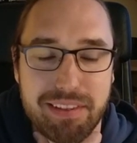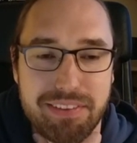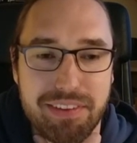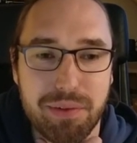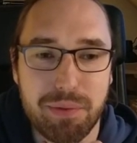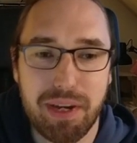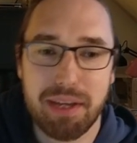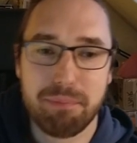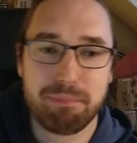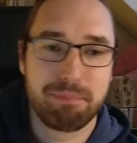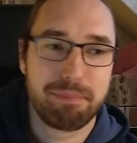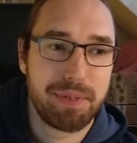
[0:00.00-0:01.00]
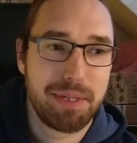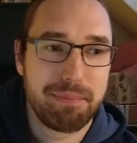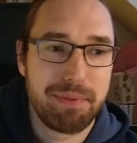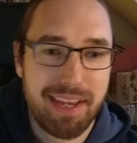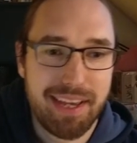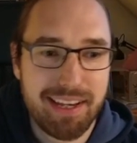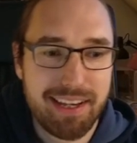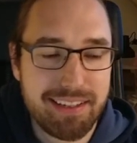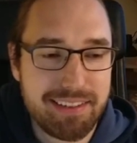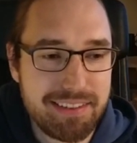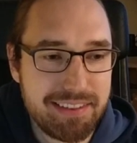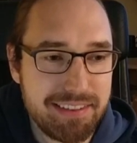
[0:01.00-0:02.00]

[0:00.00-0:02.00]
So I prepared.